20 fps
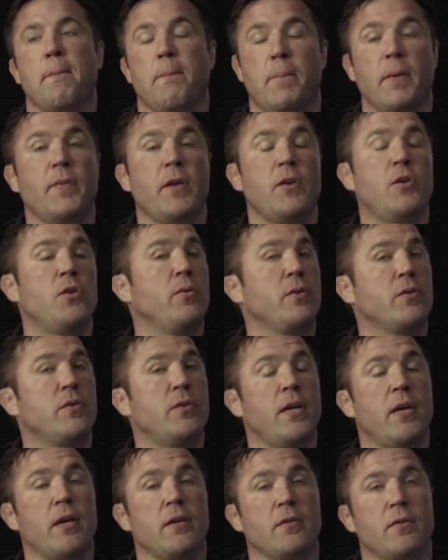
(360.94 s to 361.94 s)
But they do
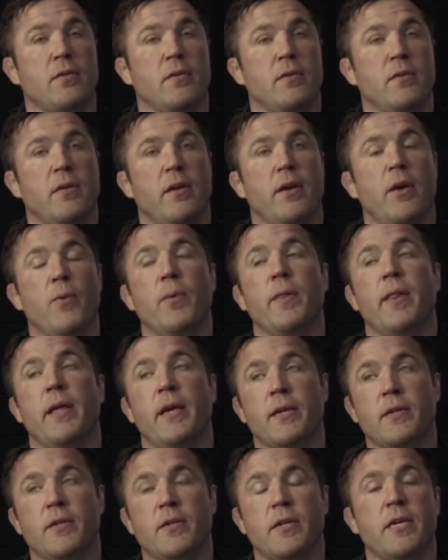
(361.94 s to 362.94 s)
exist. And when
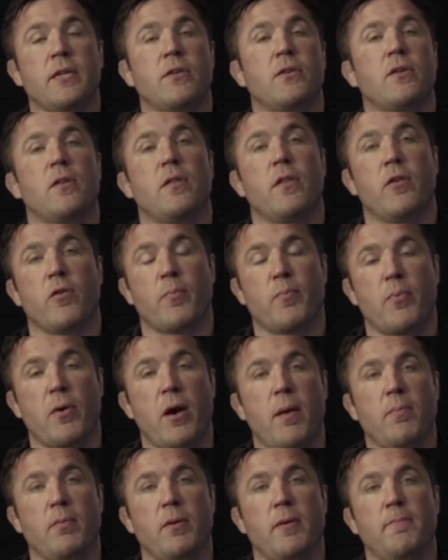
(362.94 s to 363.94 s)
they exist, they're a
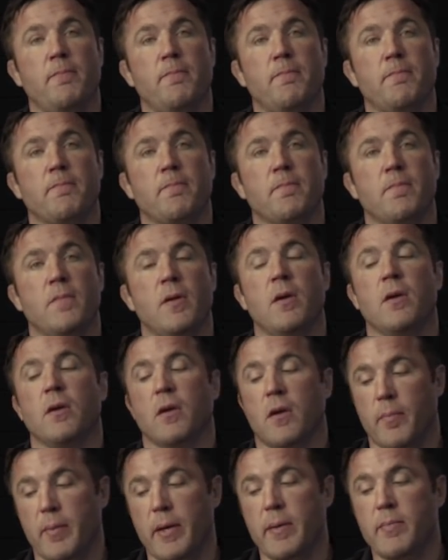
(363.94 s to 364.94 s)
problem.
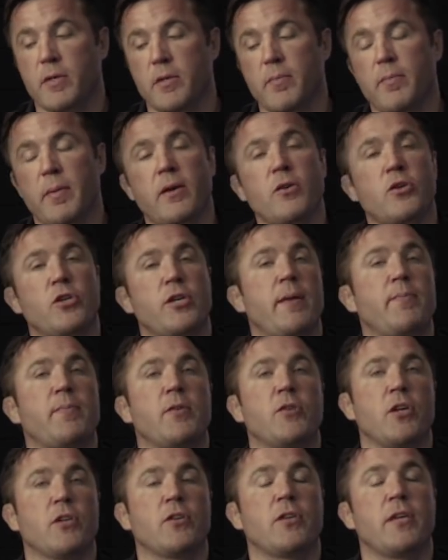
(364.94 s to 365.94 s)
Khabib is in better shape
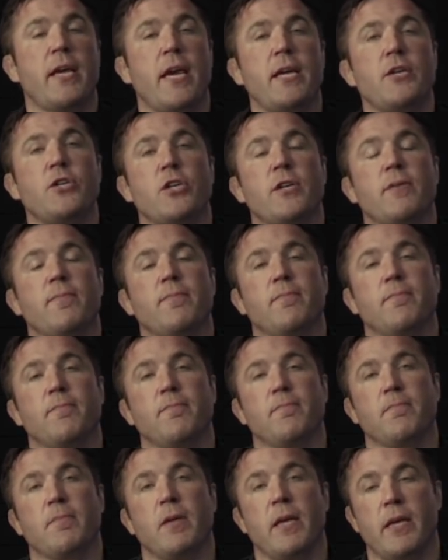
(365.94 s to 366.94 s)
than Justin Gaethje.
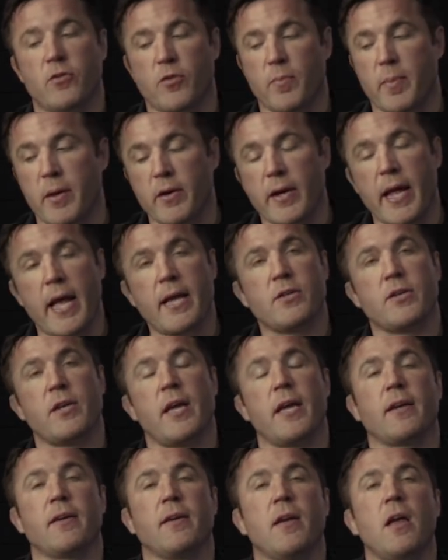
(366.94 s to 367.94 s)
He is a better gas
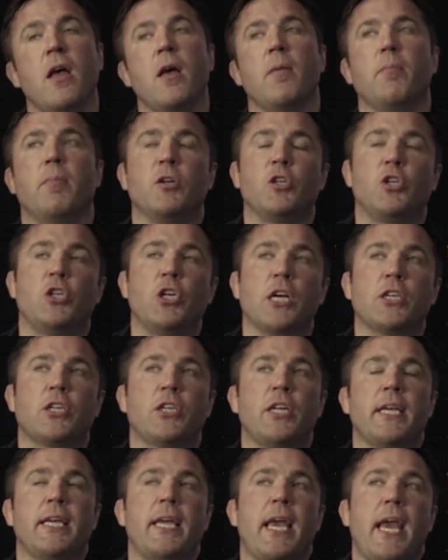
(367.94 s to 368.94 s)
tank. But
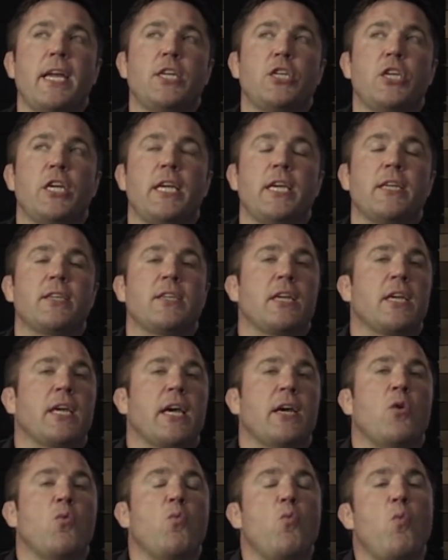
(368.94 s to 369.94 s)
Justin Gaethje isn't
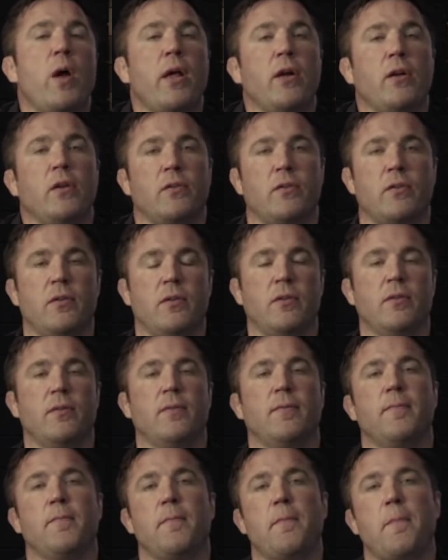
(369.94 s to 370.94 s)
going to wilt.
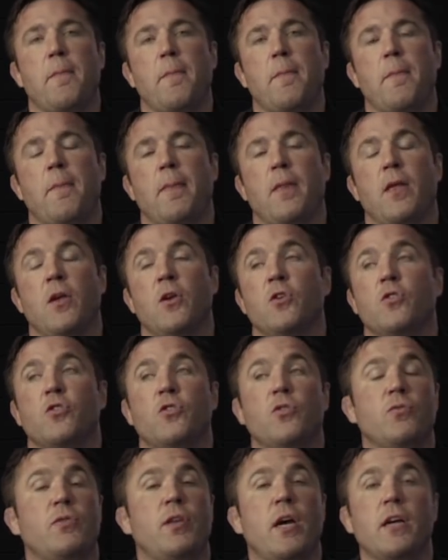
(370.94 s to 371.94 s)

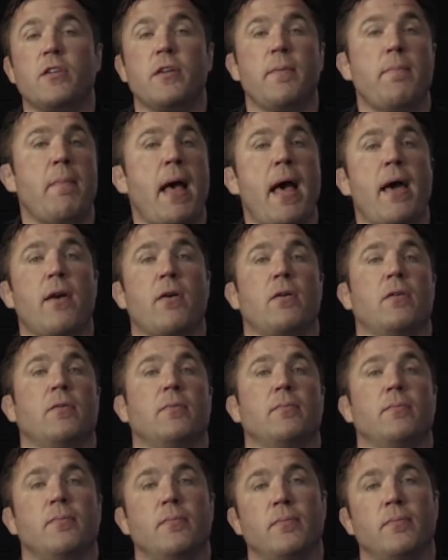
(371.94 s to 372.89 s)
So does it matter?